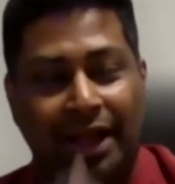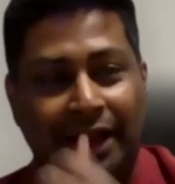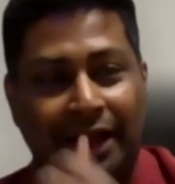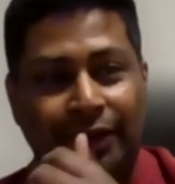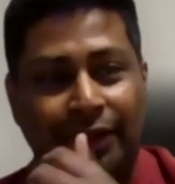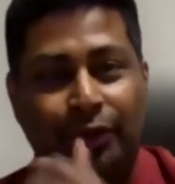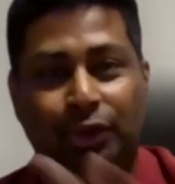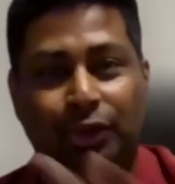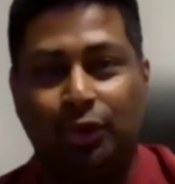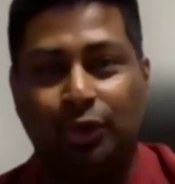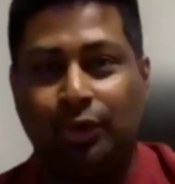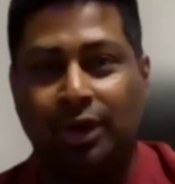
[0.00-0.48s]
know
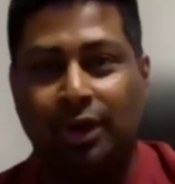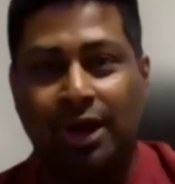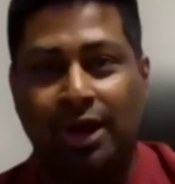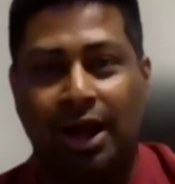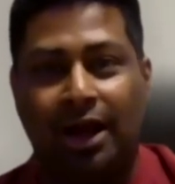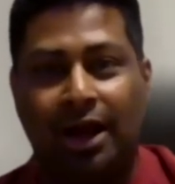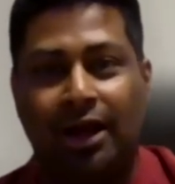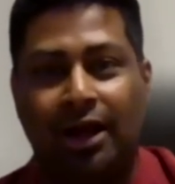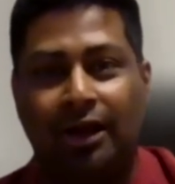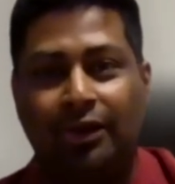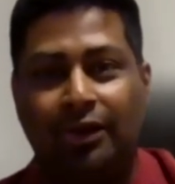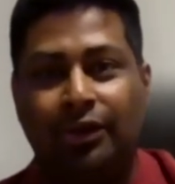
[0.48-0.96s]
you
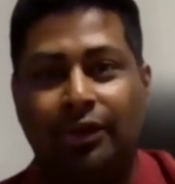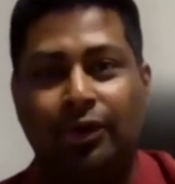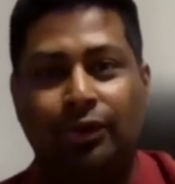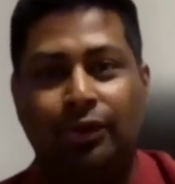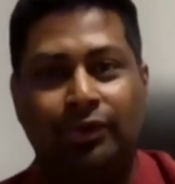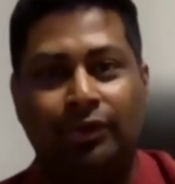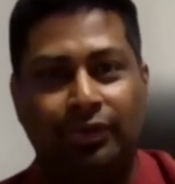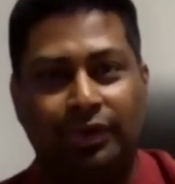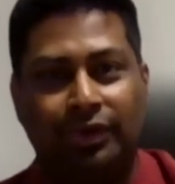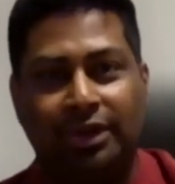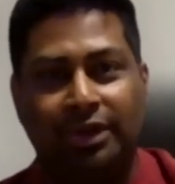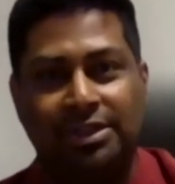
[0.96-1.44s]
were, we
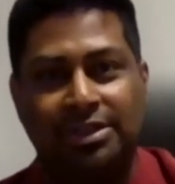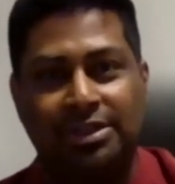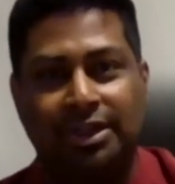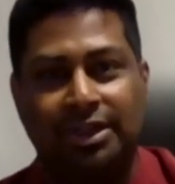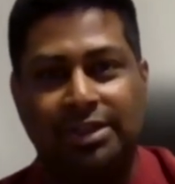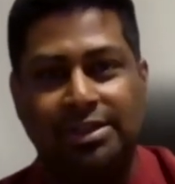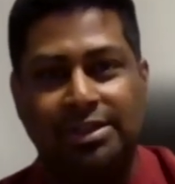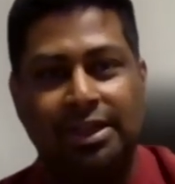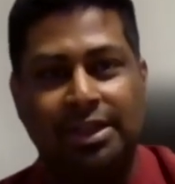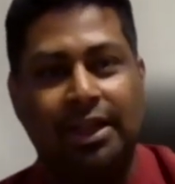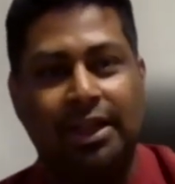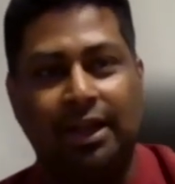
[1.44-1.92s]
were
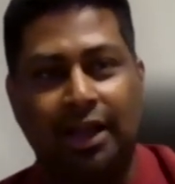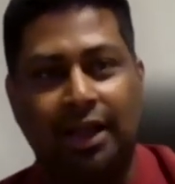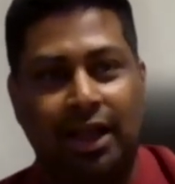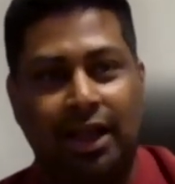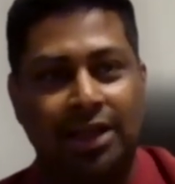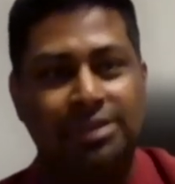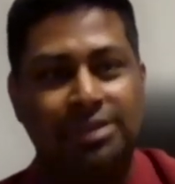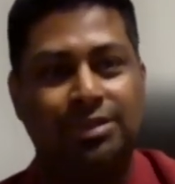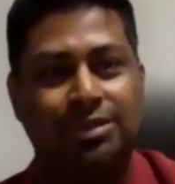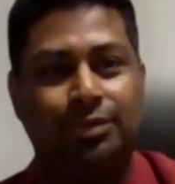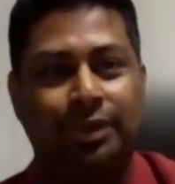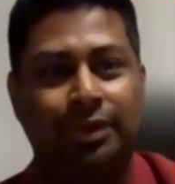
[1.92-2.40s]
discussing it
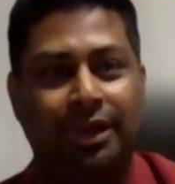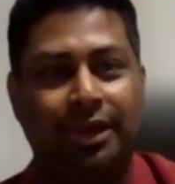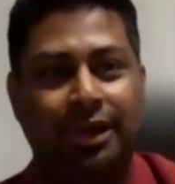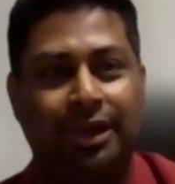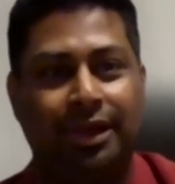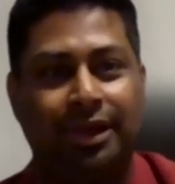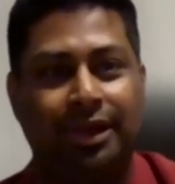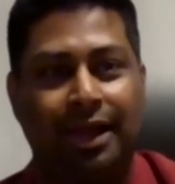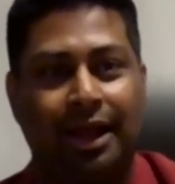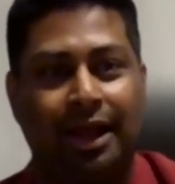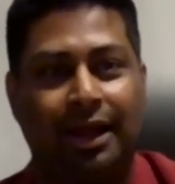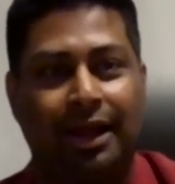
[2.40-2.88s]
last week,
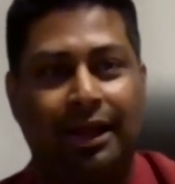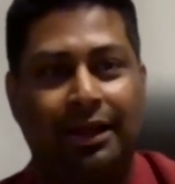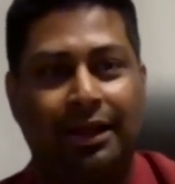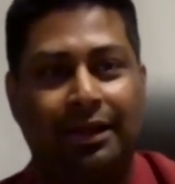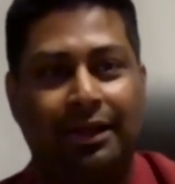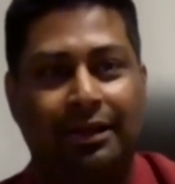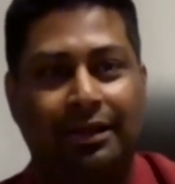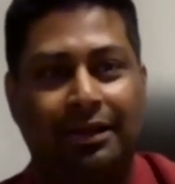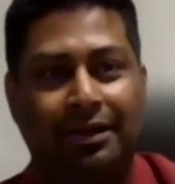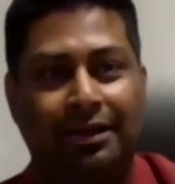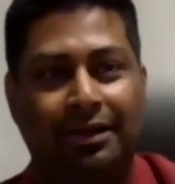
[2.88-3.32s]
and